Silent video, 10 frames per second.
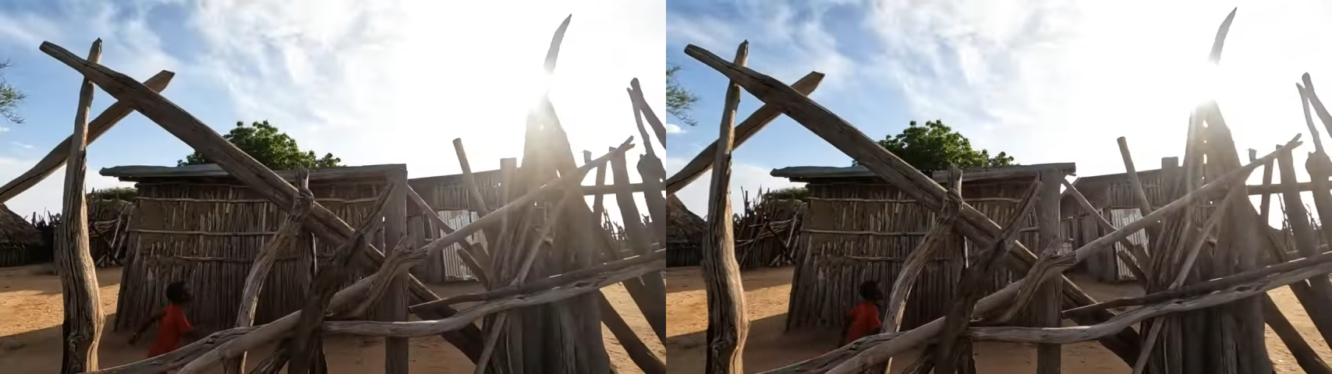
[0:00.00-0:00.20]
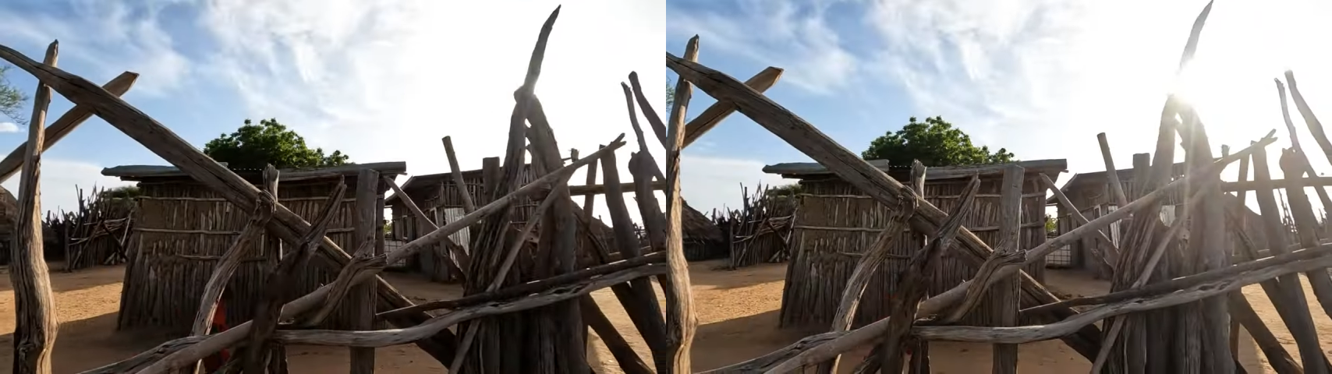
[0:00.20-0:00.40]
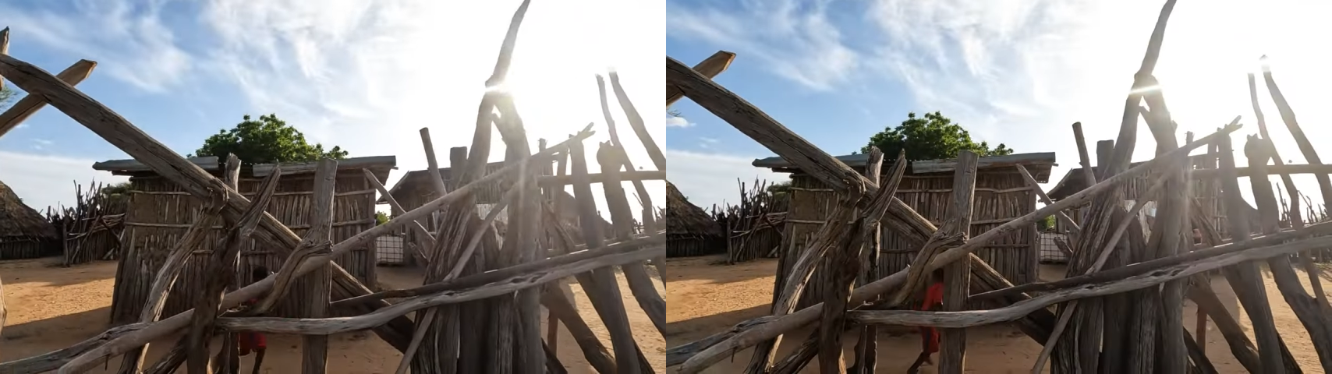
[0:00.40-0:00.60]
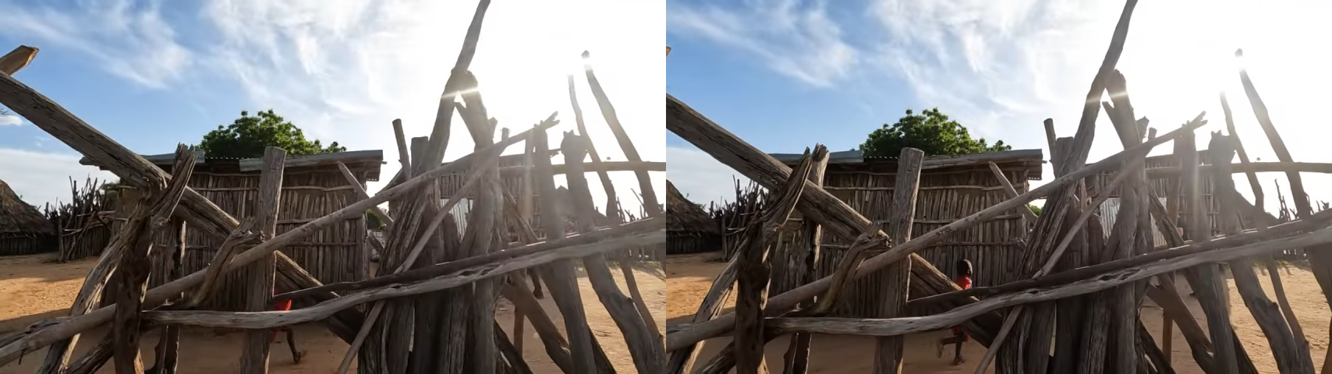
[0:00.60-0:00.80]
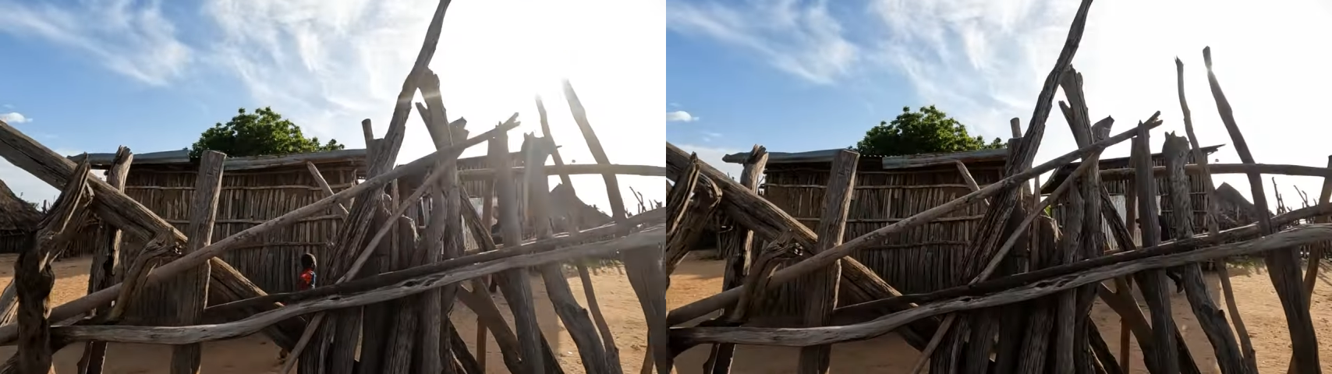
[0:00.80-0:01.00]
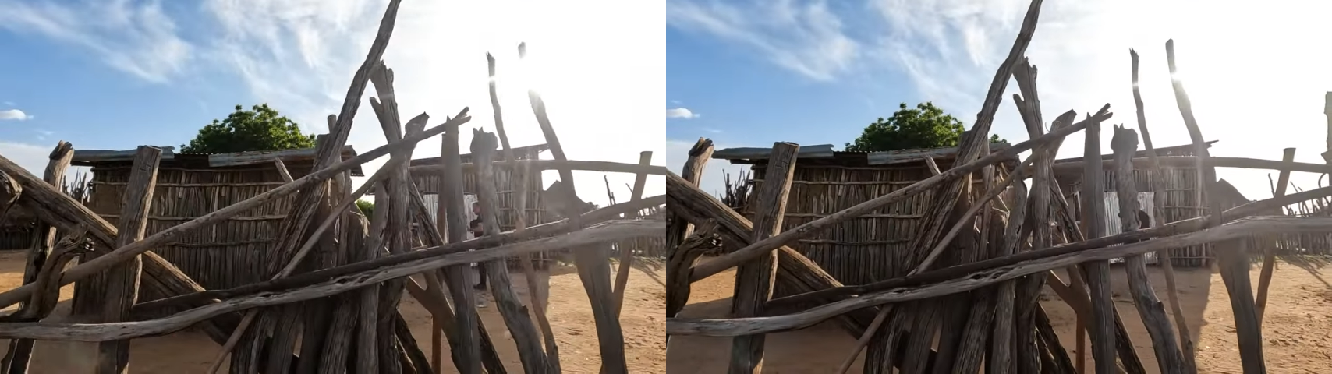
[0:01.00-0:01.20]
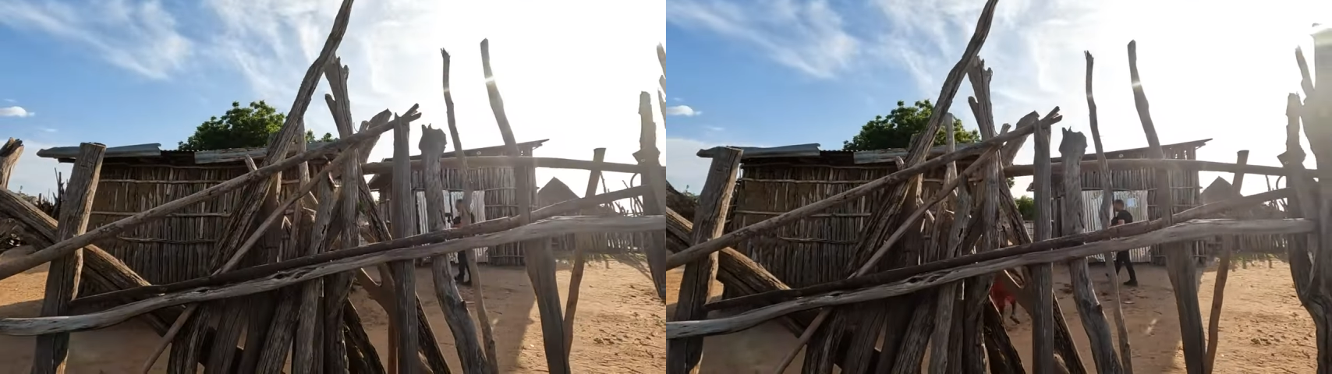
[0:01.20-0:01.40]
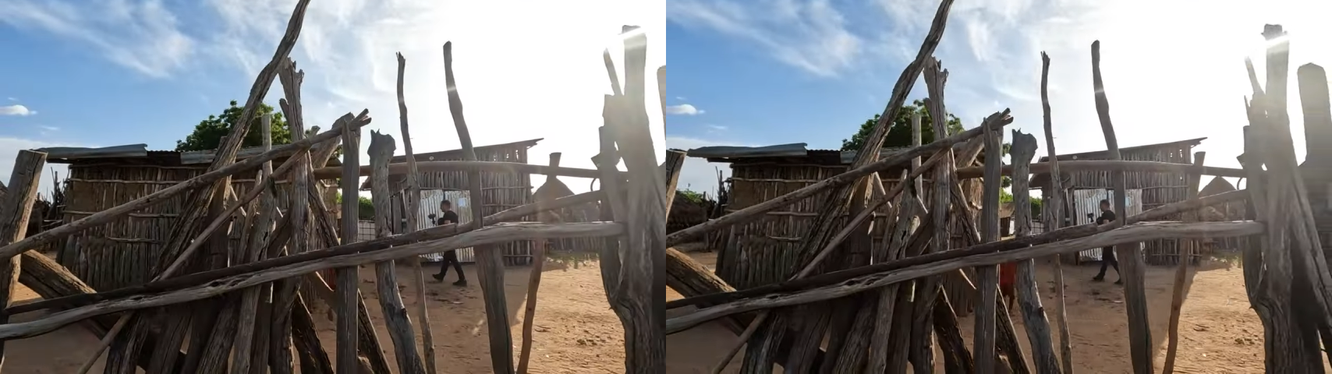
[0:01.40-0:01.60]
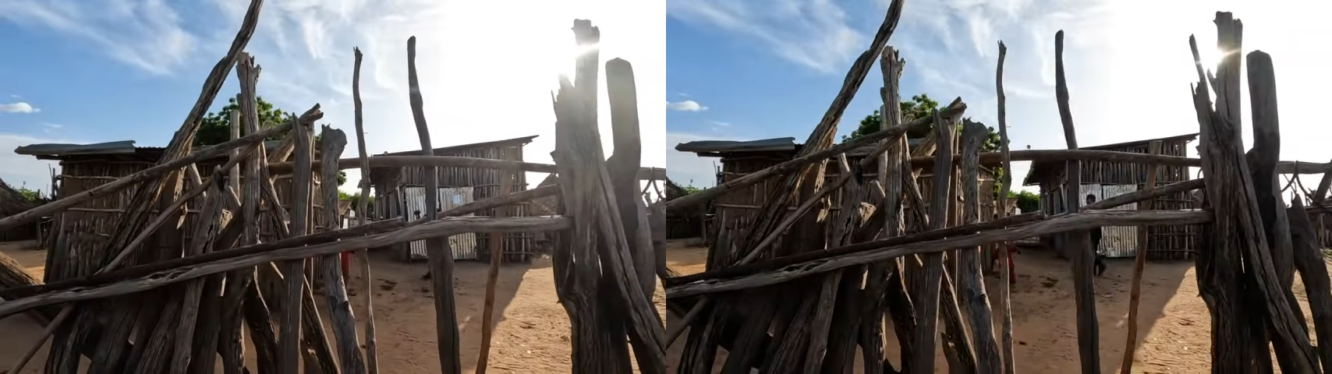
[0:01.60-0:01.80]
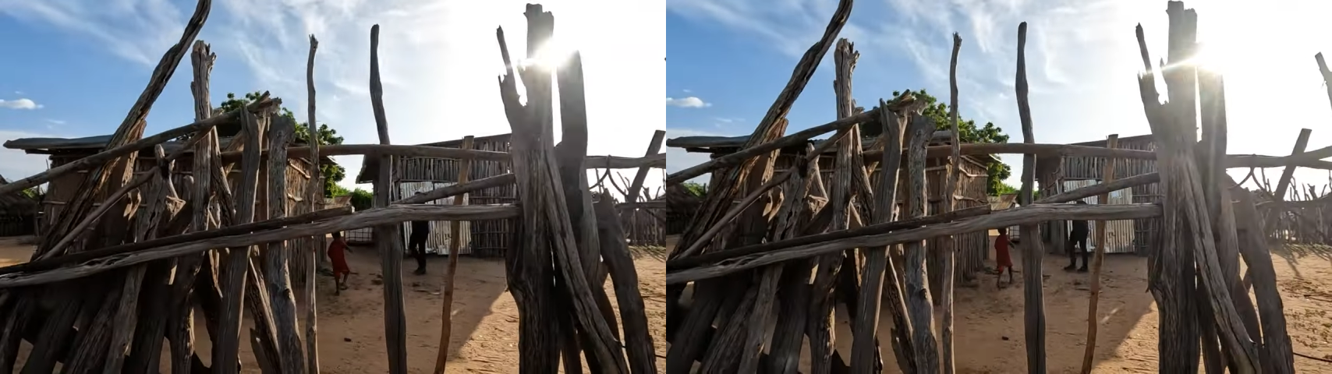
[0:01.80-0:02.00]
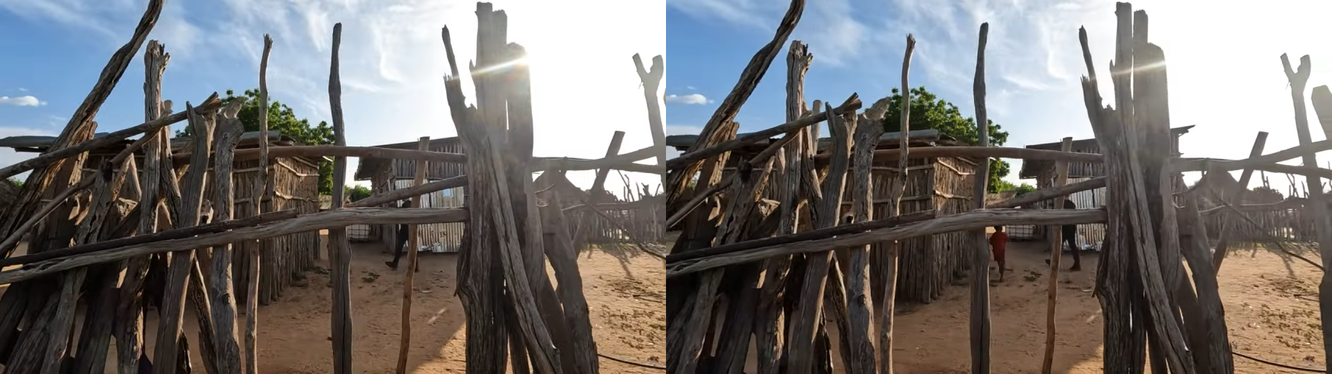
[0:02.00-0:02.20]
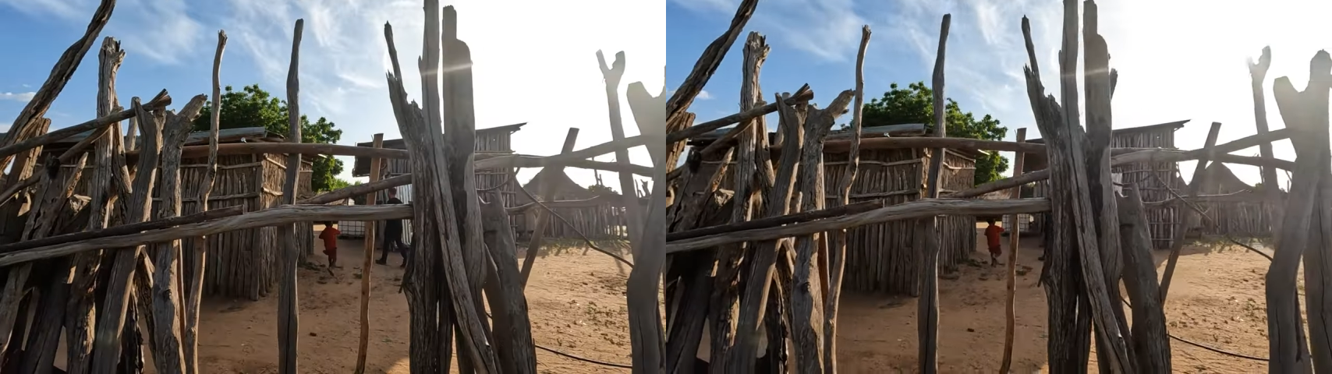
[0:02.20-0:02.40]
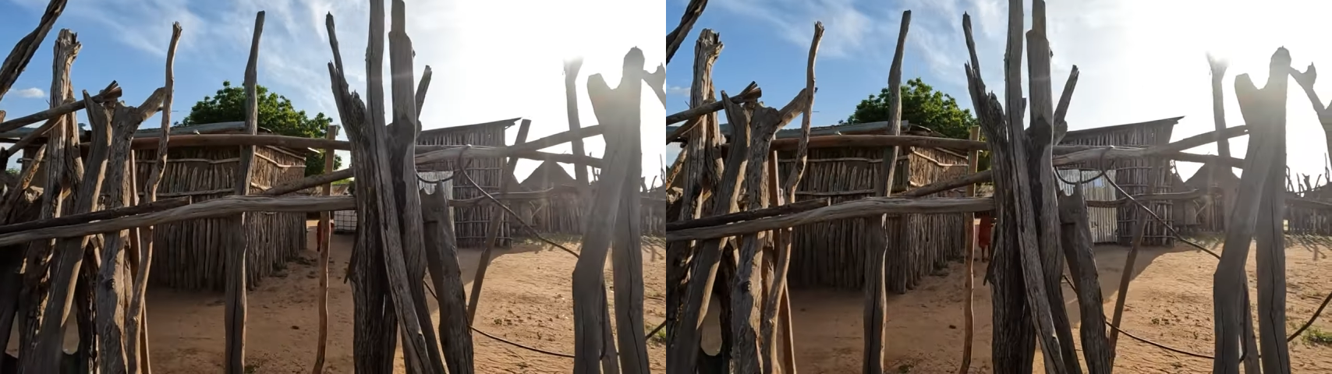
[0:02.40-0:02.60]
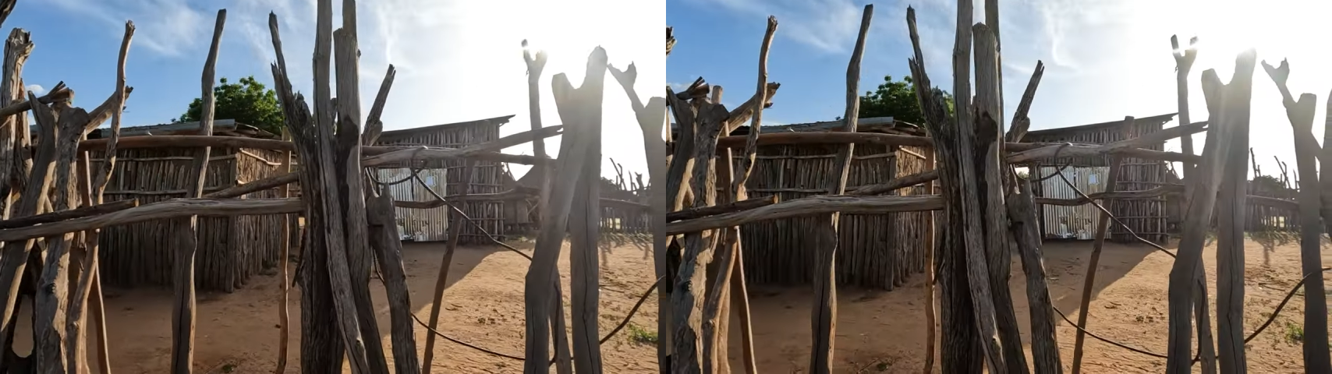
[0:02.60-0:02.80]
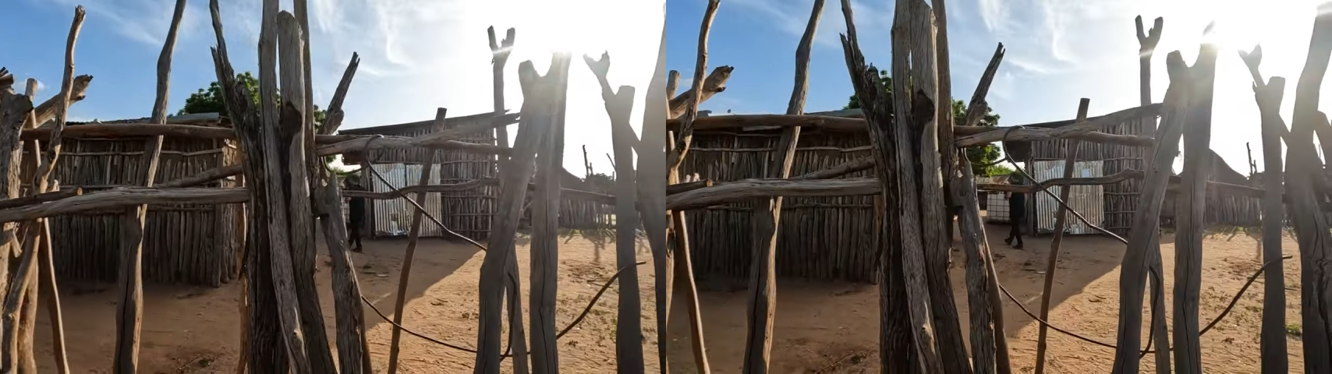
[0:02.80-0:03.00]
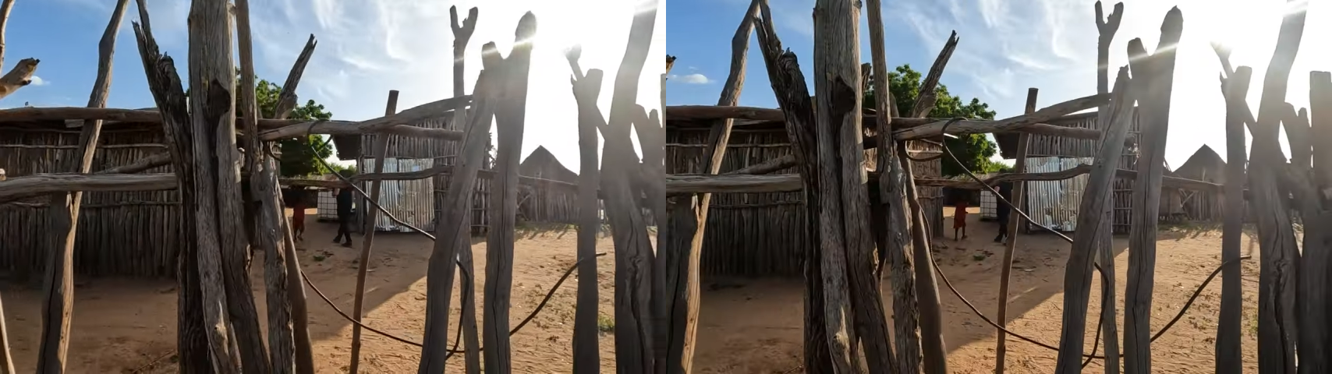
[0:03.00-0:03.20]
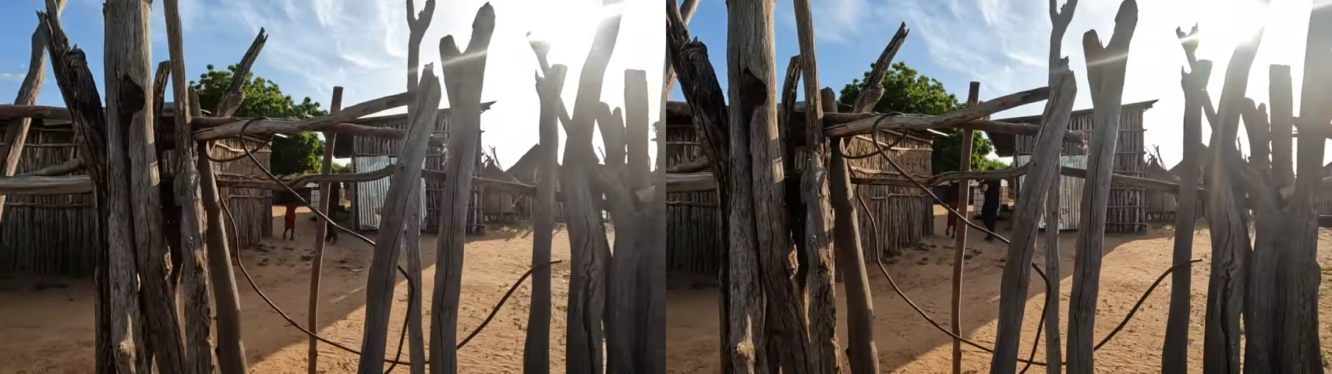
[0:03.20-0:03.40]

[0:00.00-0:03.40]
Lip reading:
Nobody's mouth can be seen.